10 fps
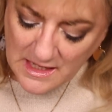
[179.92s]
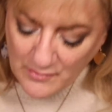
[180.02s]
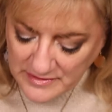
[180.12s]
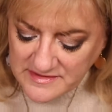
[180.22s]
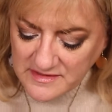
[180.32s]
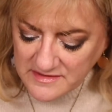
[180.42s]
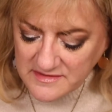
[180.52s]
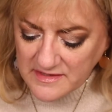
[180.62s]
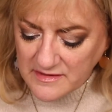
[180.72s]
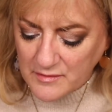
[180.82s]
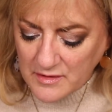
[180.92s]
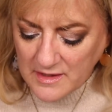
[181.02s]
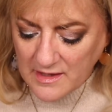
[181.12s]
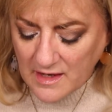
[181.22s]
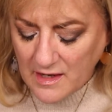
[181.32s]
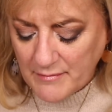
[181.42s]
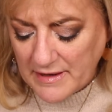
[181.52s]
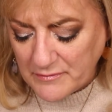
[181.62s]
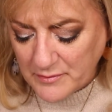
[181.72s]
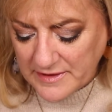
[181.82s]
Oh, it does say that,
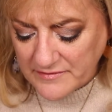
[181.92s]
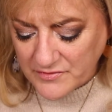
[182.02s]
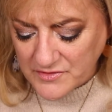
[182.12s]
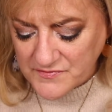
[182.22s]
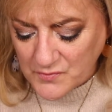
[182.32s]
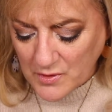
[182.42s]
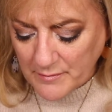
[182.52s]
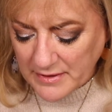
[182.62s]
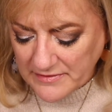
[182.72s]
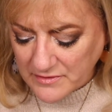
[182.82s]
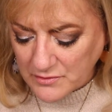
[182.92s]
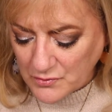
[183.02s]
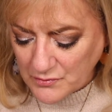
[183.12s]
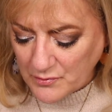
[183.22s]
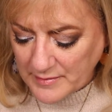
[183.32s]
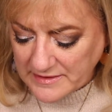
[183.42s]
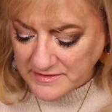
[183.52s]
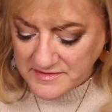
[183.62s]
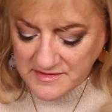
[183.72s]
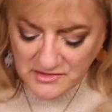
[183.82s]
by the way, in verse 4, but the Lord will make a
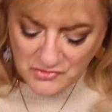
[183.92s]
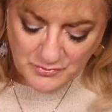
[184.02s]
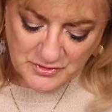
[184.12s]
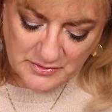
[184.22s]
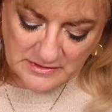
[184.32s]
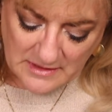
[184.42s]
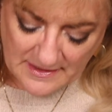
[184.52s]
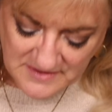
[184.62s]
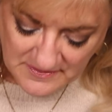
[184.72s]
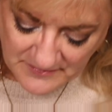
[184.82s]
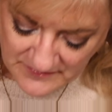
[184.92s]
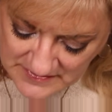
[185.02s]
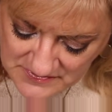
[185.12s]
distinction between the livestock of